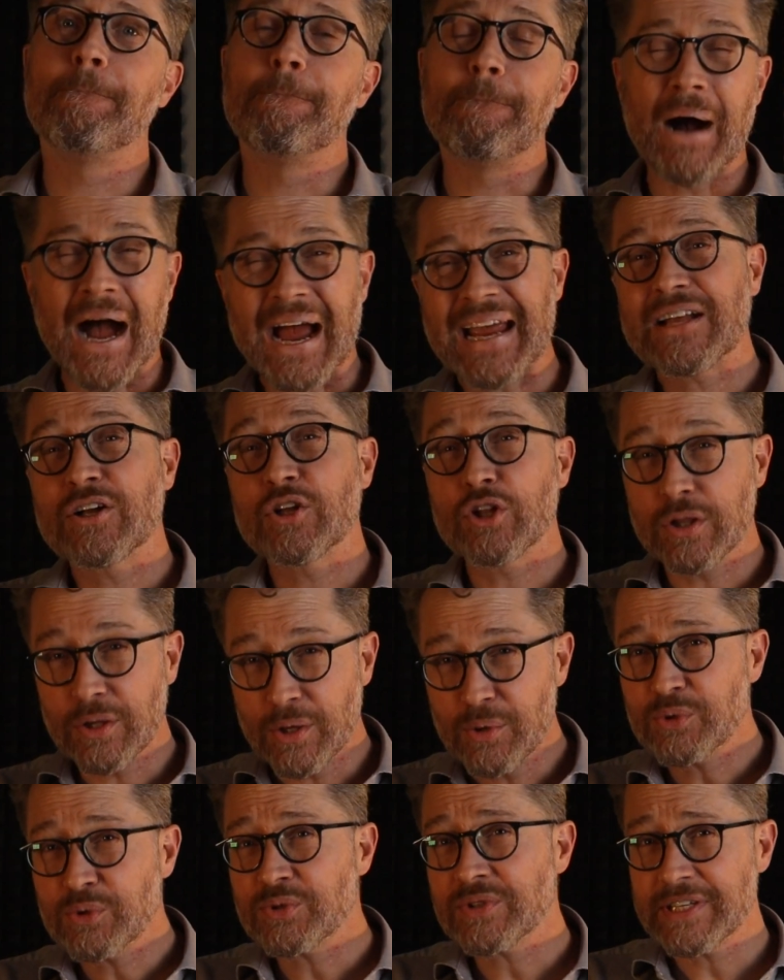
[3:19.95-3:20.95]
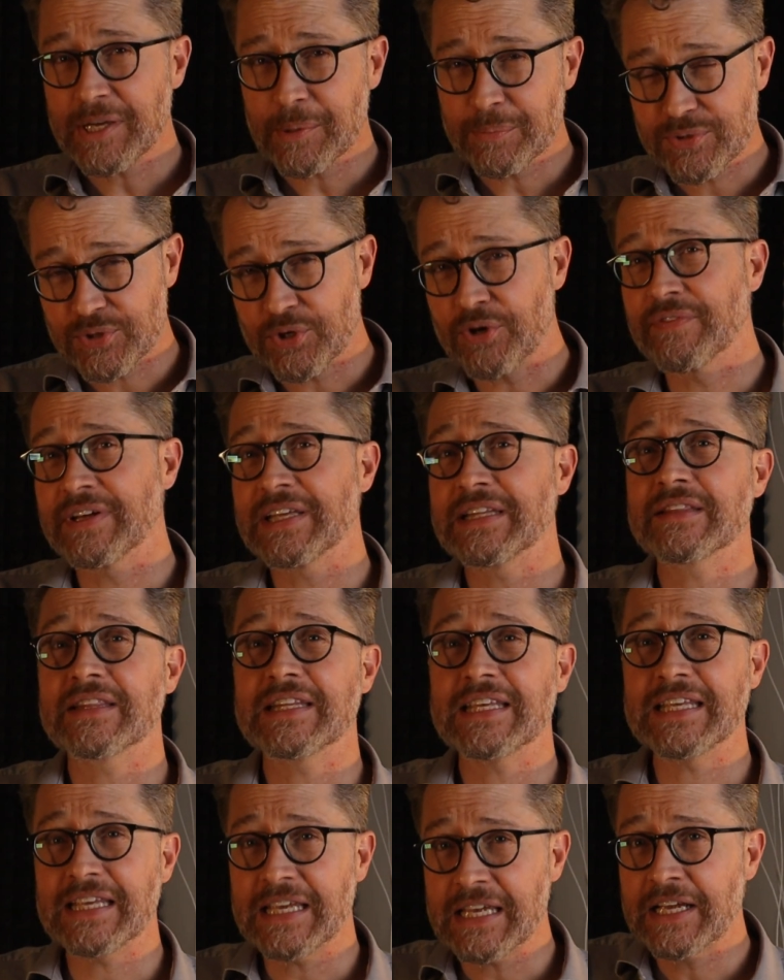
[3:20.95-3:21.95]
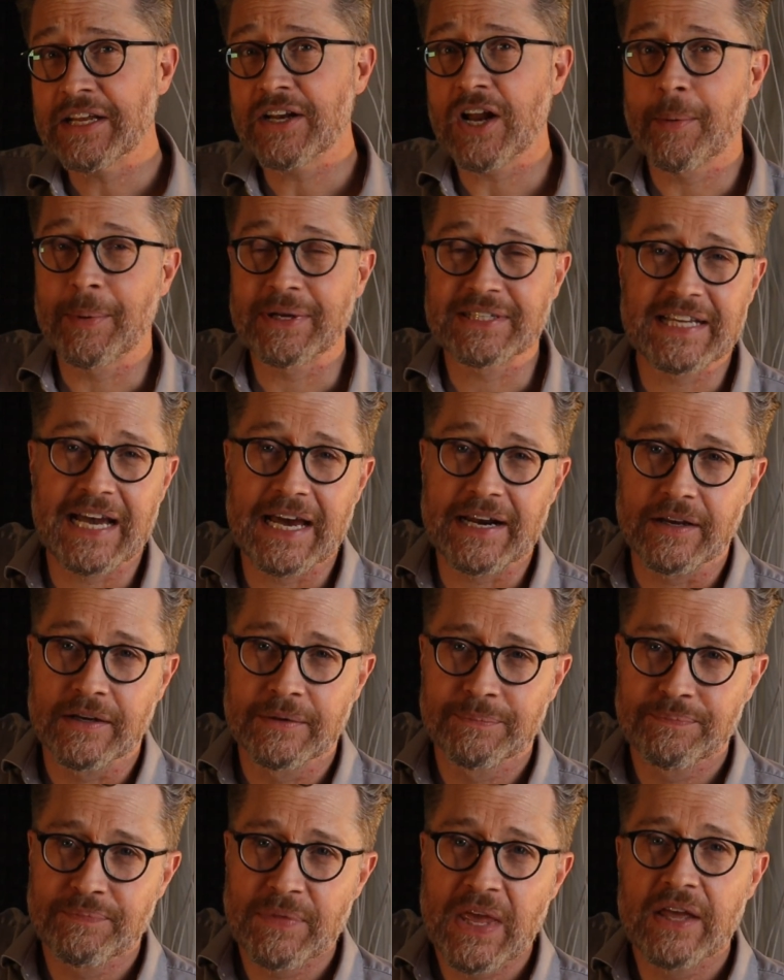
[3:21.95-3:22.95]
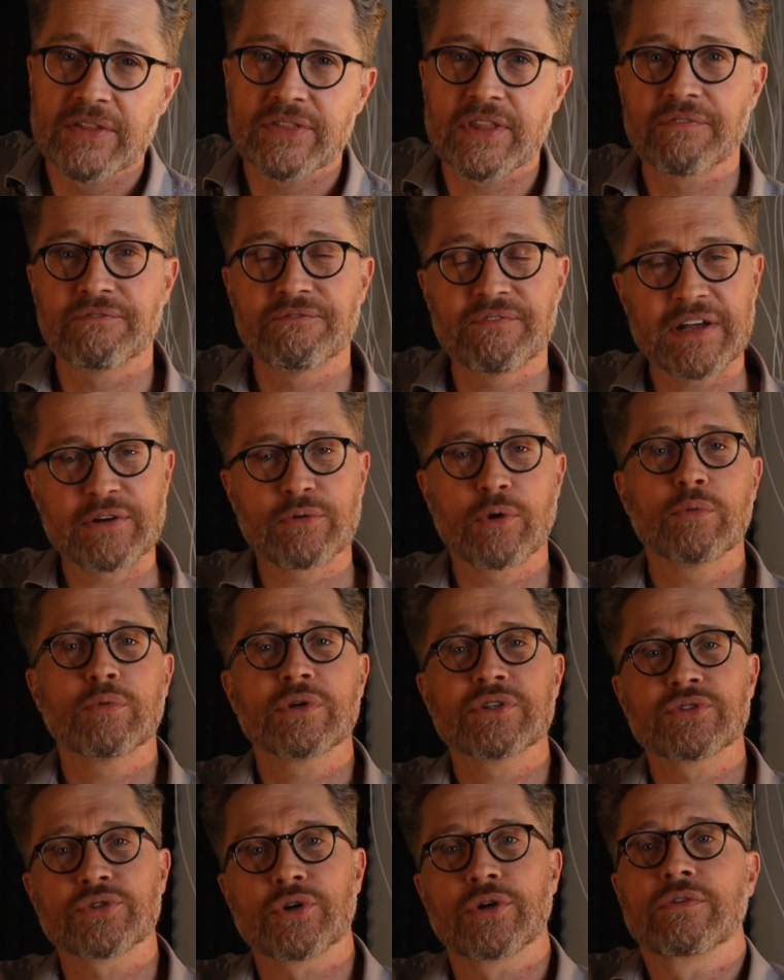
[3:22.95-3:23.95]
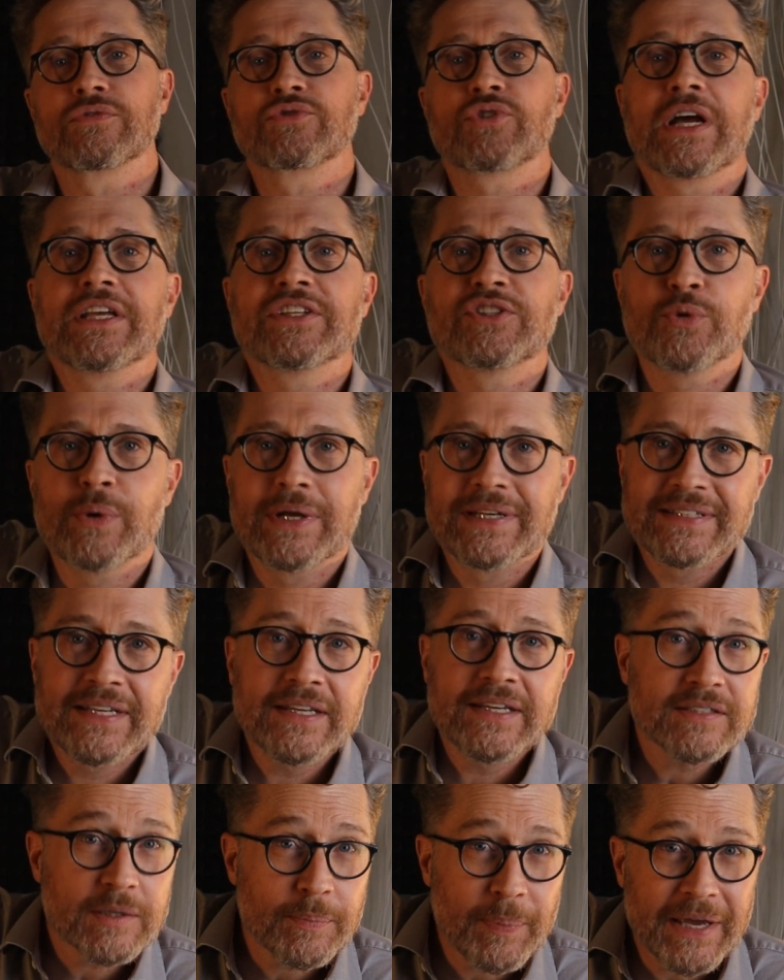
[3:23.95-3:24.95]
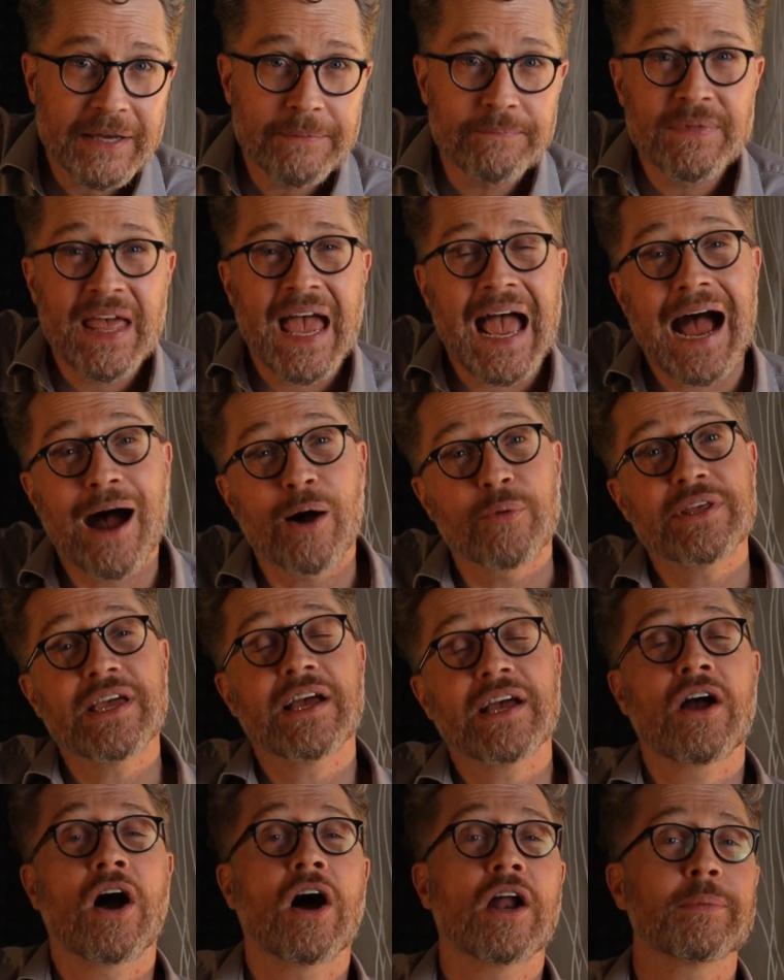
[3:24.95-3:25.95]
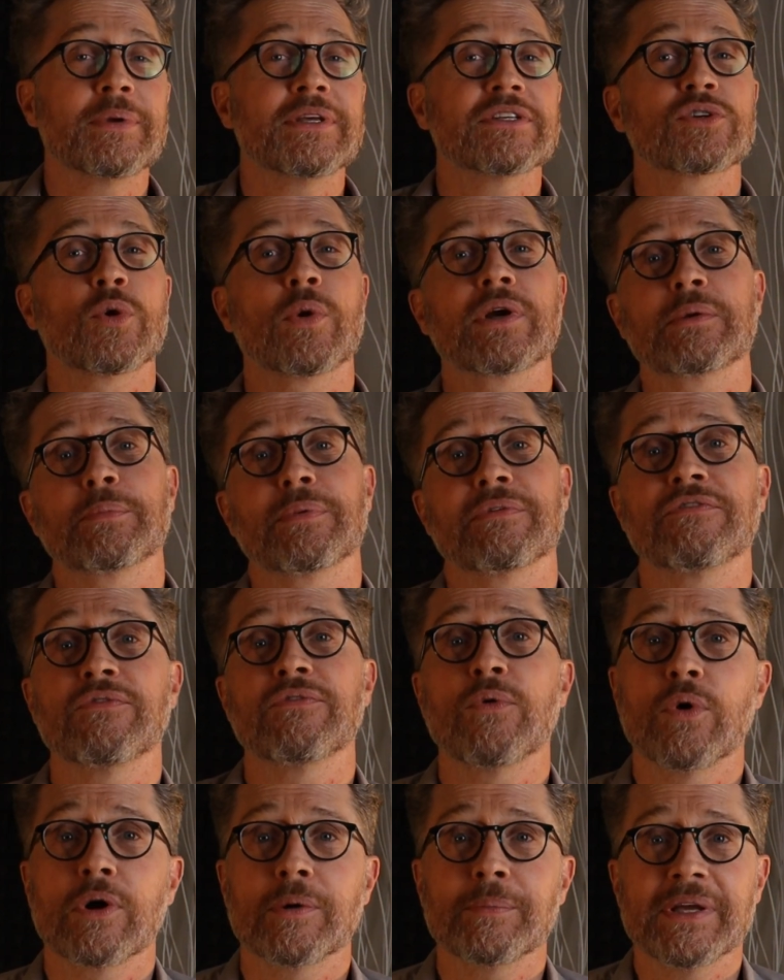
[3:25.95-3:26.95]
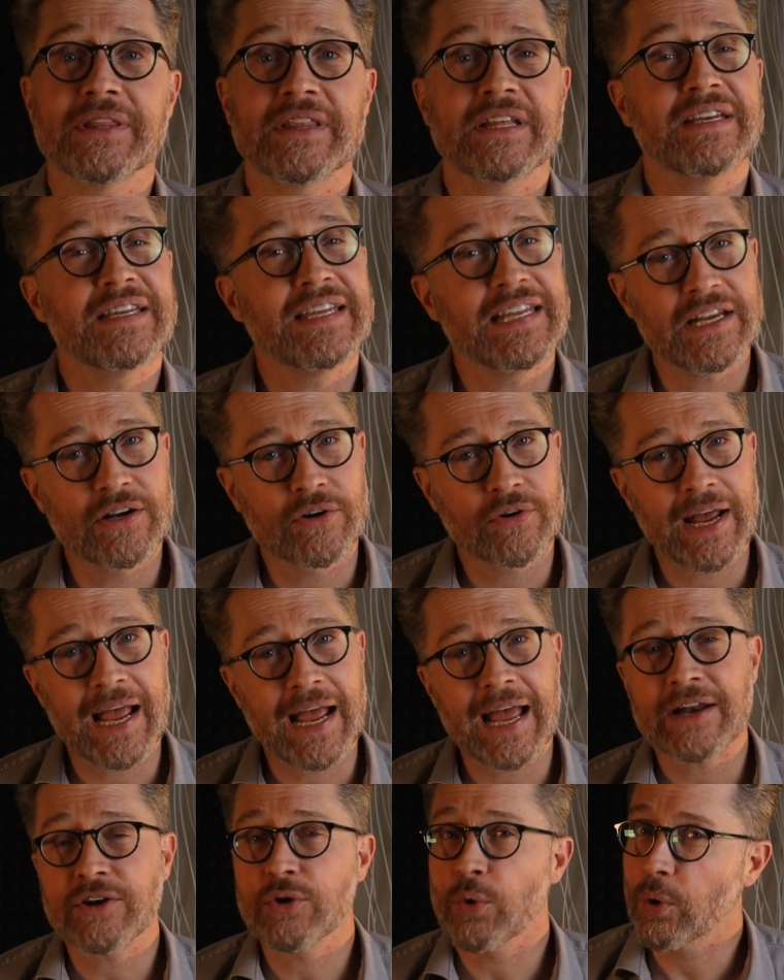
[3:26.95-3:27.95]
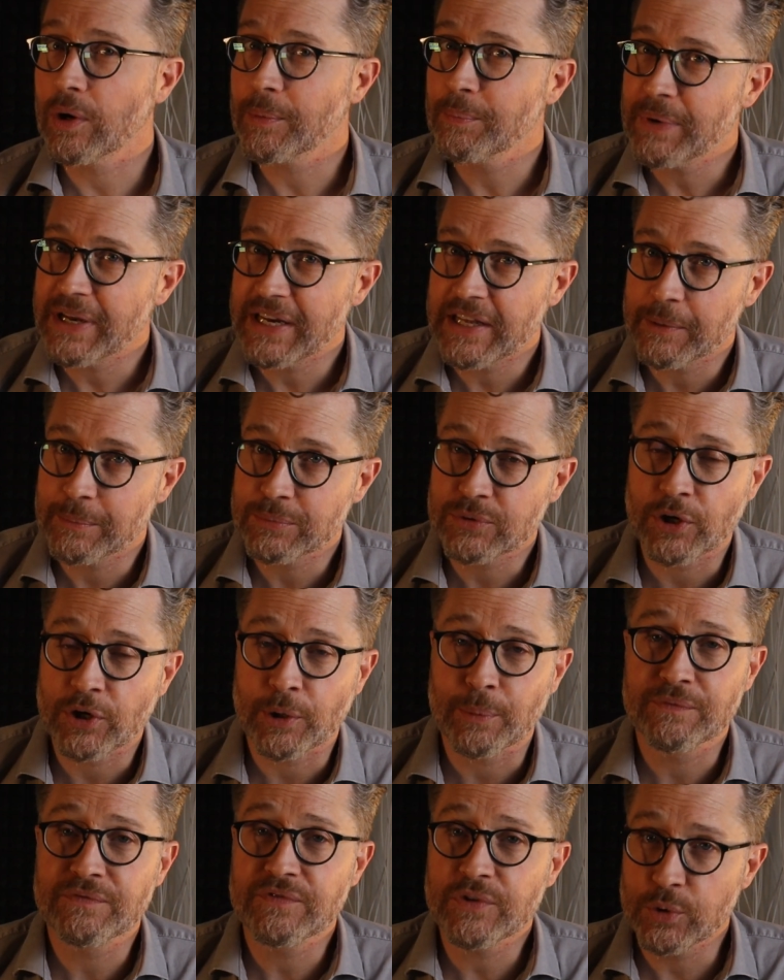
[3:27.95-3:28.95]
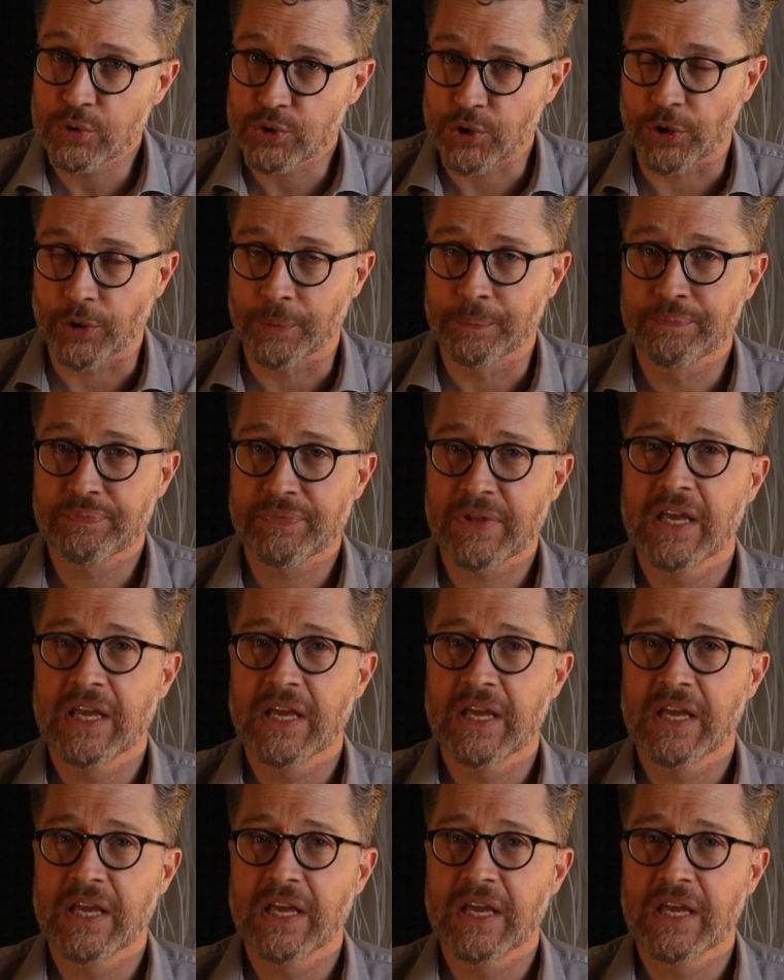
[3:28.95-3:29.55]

By closely observing the economic data, the Federal Reserve tries to anticipate how the economy is going to perform in the near and/or medium-term future.